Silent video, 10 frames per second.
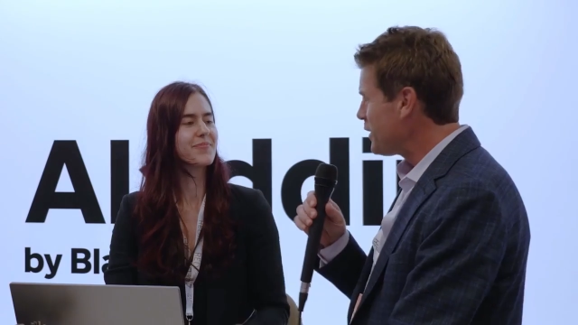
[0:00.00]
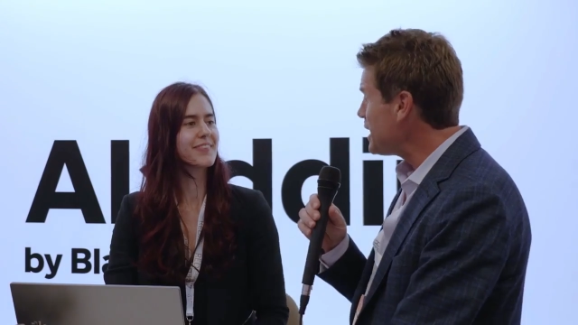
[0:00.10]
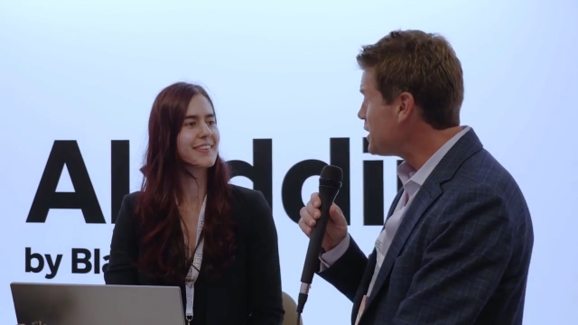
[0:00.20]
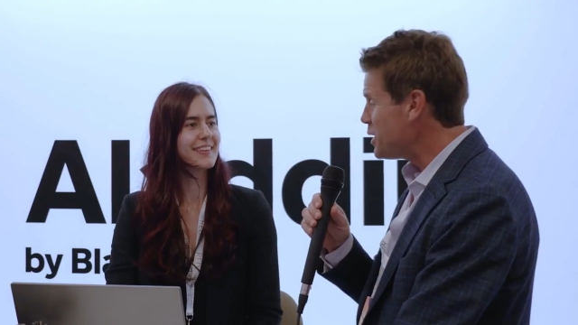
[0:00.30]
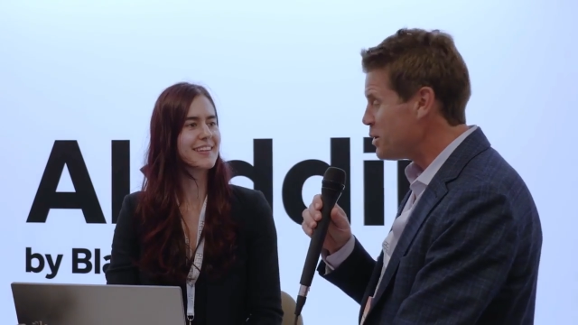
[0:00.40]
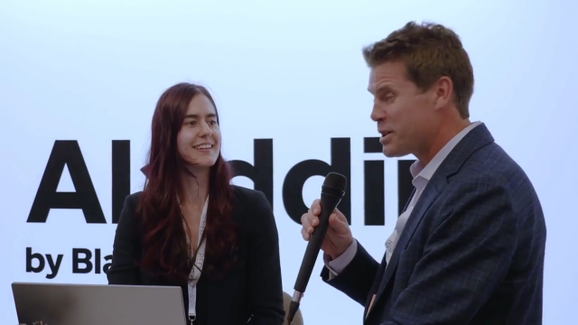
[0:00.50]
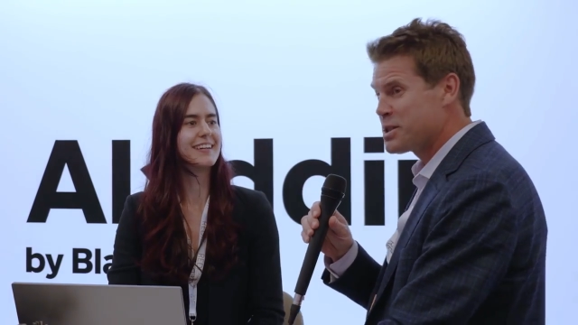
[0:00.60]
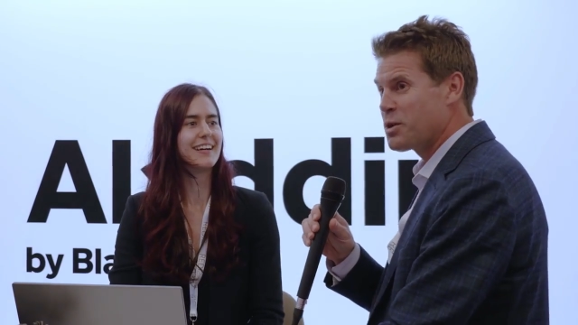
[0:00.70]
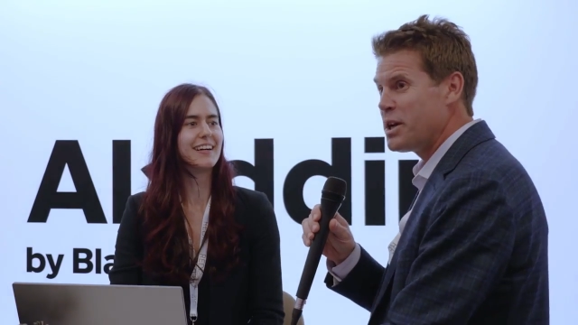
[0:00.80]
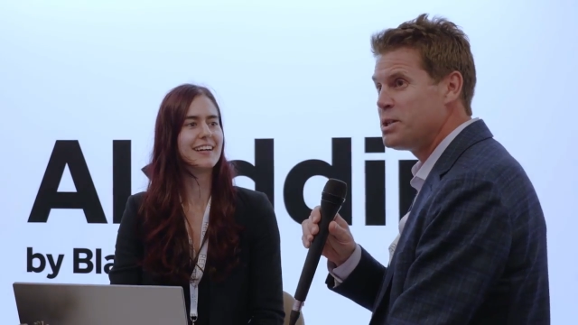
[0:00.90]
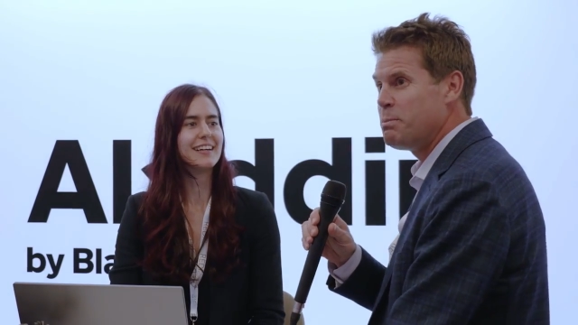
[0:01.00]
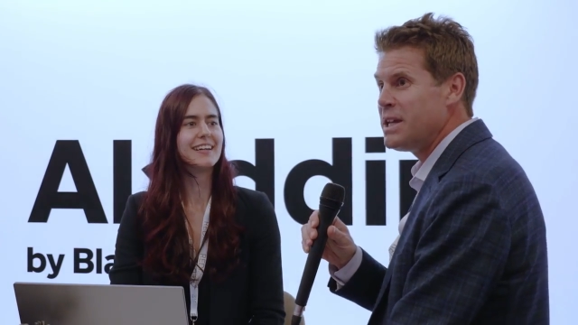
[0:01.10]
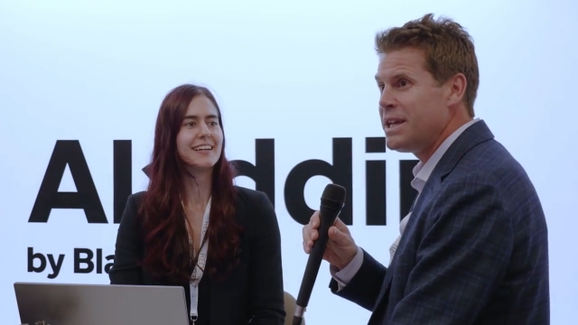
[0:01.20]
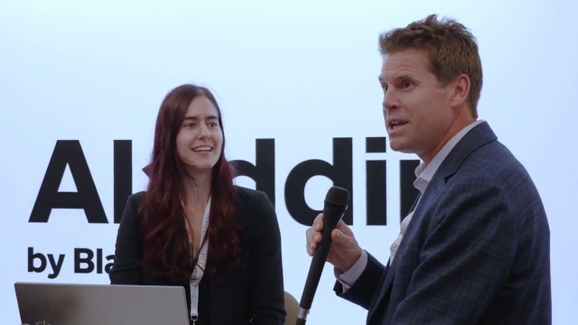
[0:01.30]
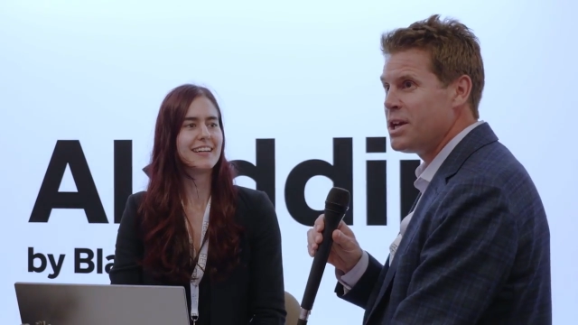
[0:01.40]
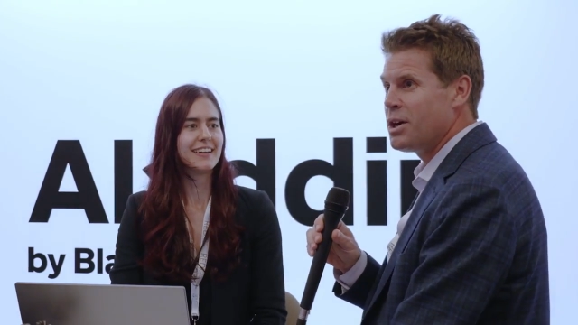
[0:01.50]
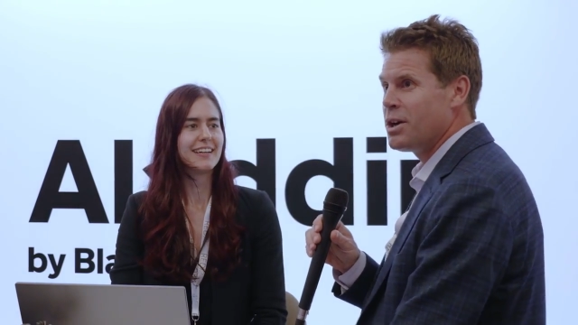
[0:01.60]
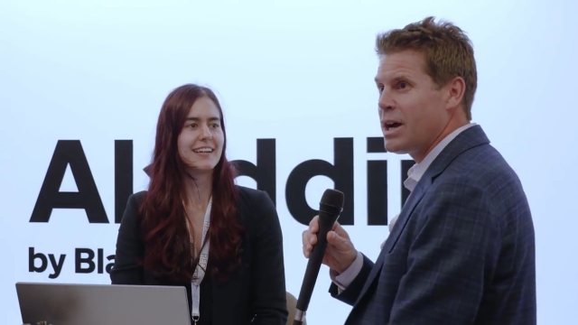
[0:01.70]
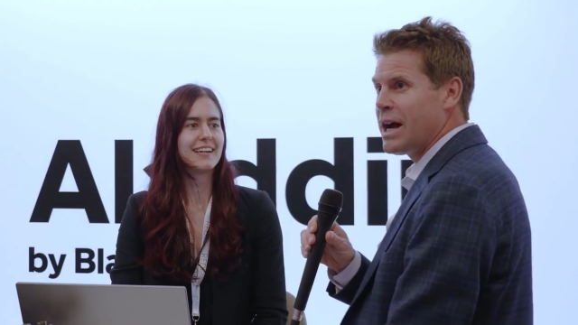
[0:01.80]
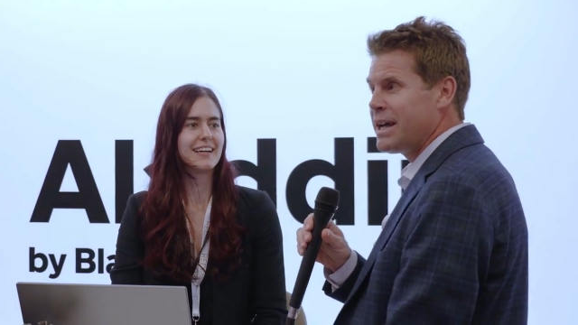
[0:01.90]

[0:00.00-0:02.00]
Speaker 1: Thank you, it's great to be here.